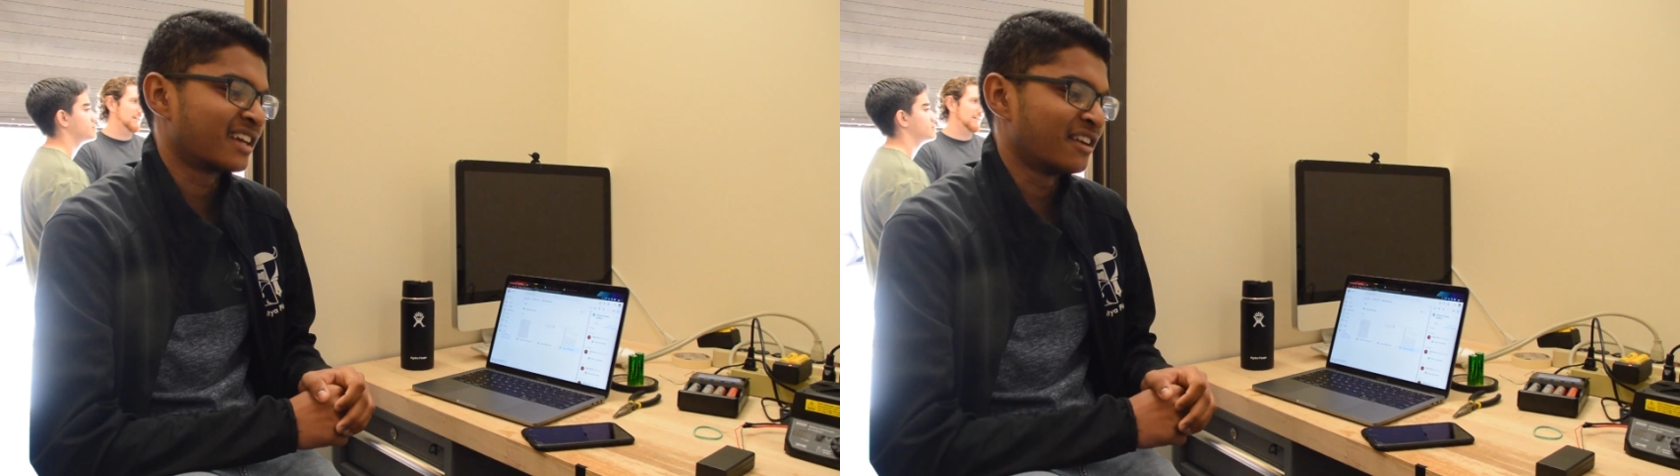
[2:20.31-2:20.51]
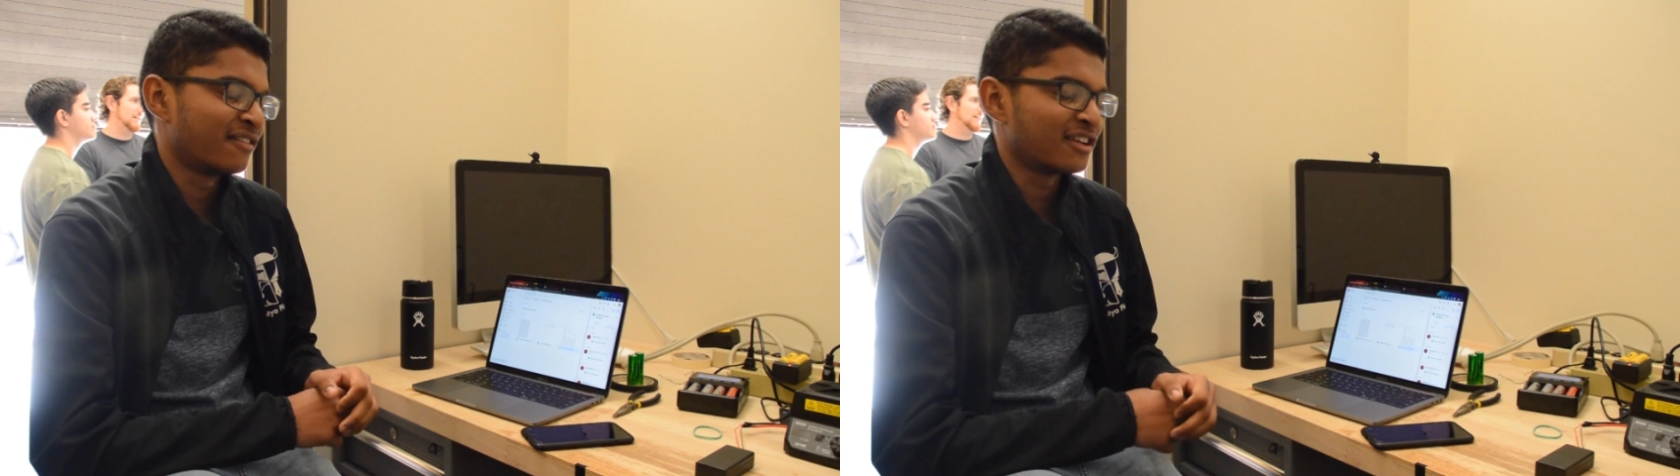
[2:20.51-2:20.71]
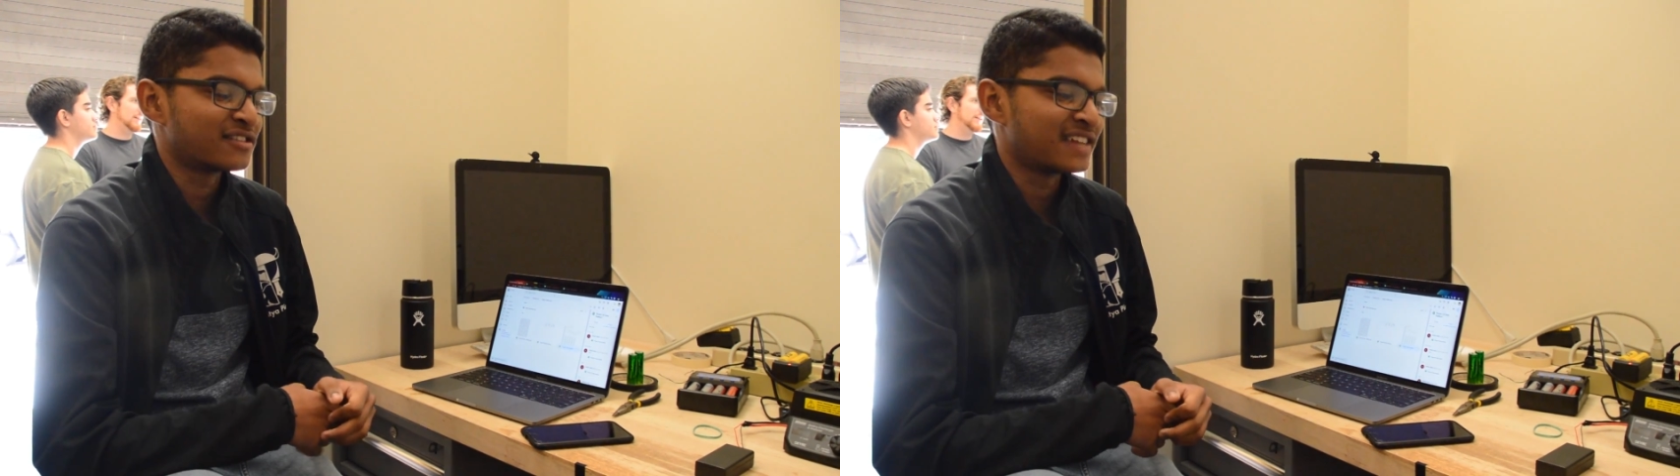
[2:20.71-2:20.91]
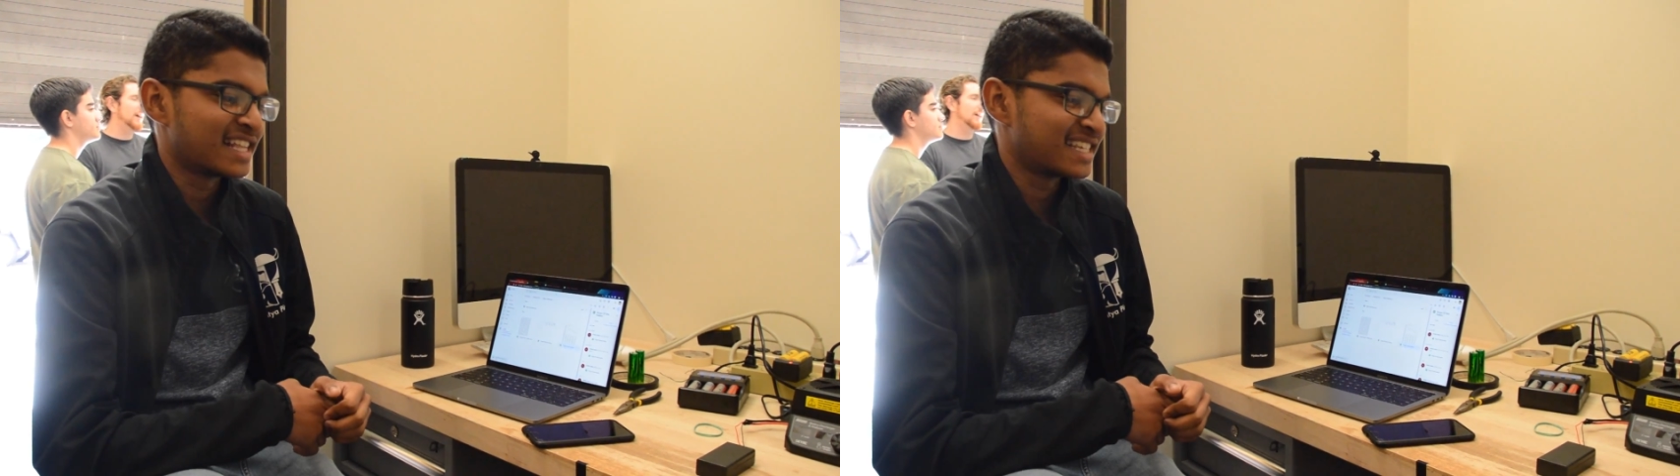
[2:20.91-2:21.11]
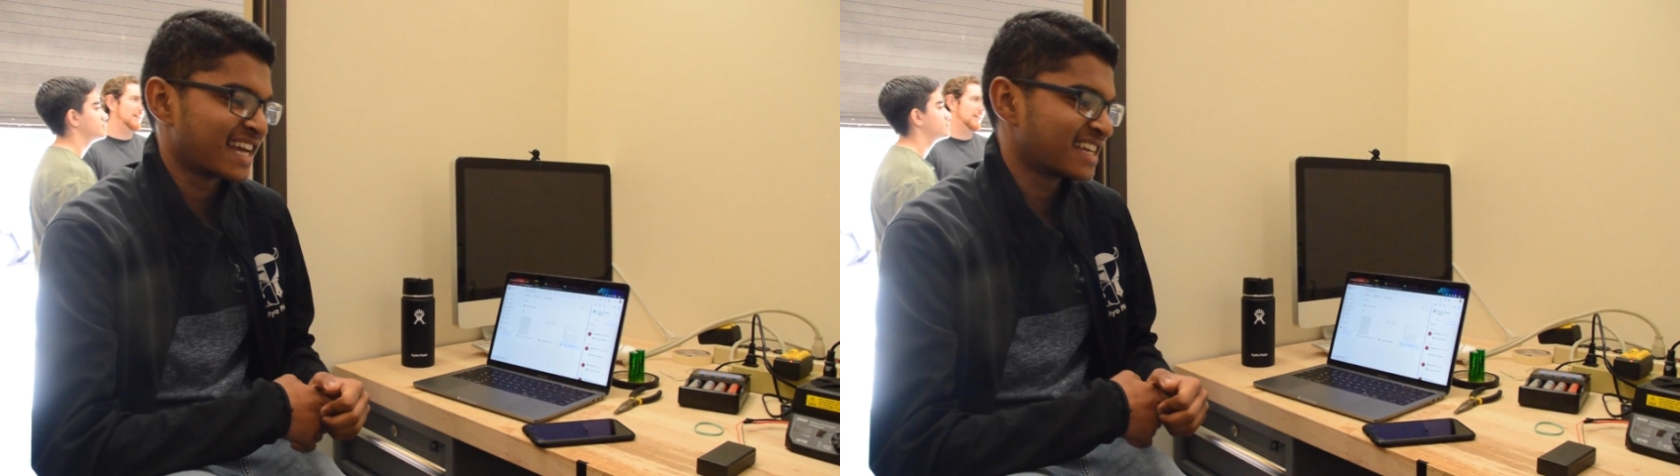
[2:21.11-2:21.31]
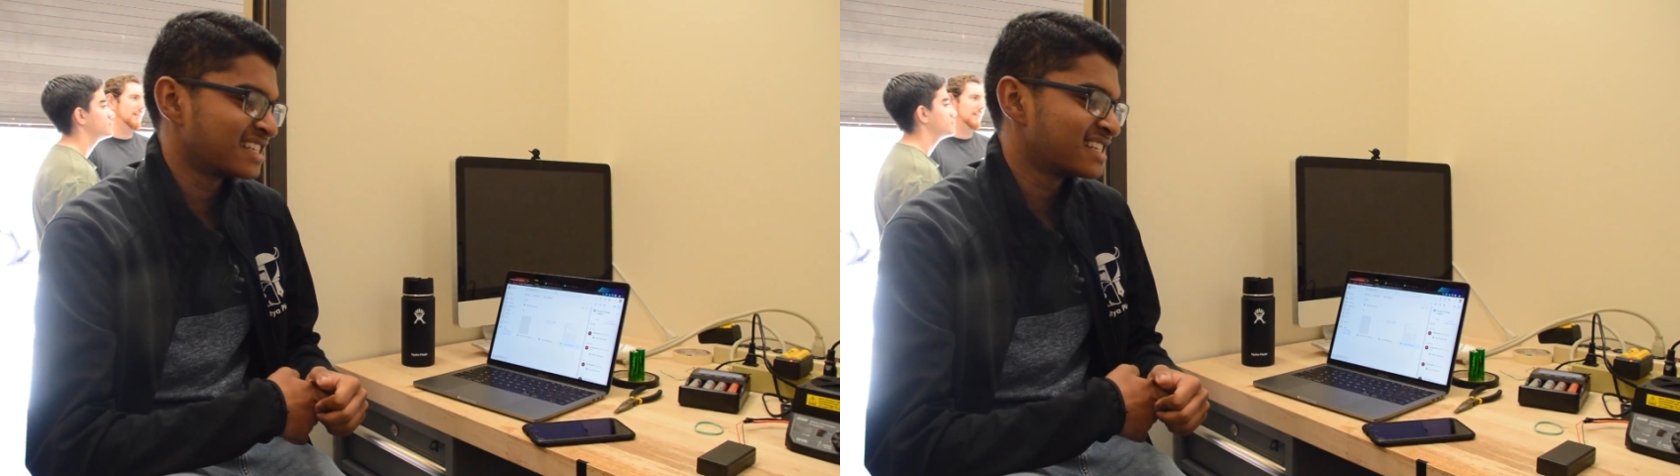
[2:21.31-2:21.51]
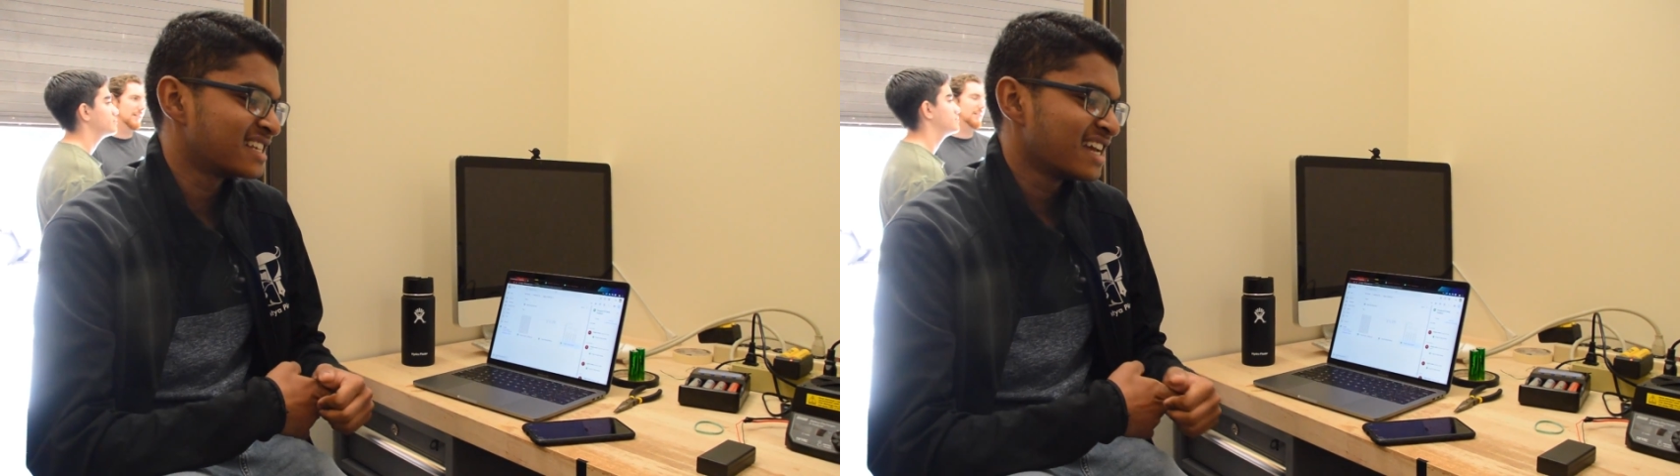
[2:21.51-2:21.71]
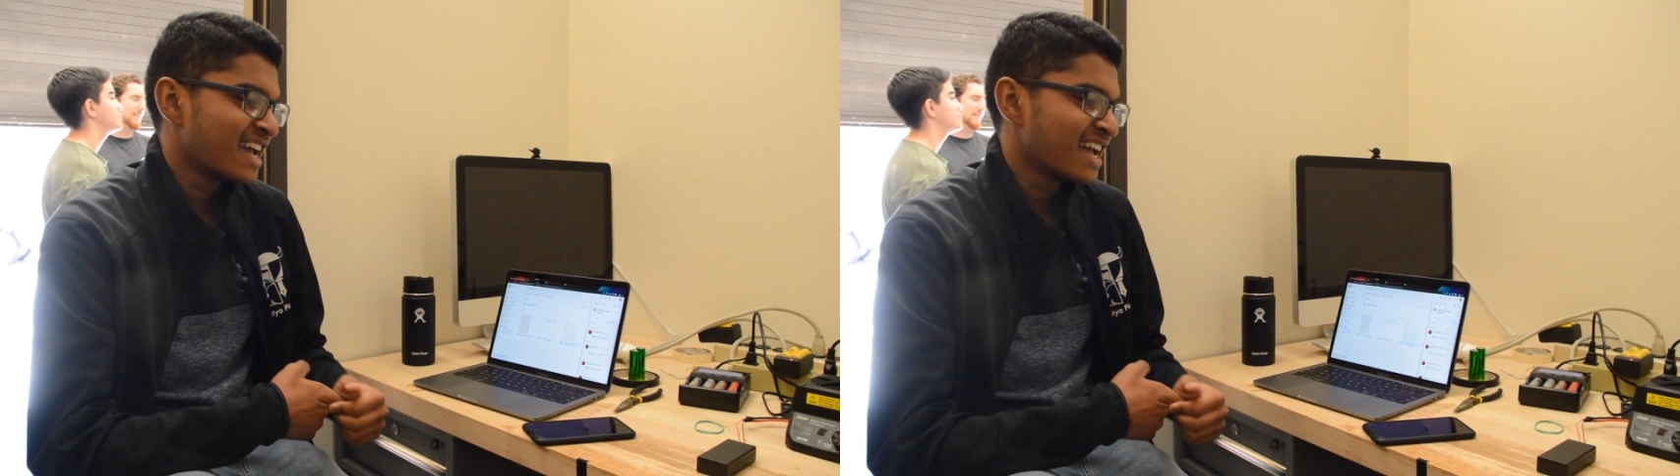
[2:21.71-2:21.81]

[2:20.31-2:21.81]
intervals of 10 seconds.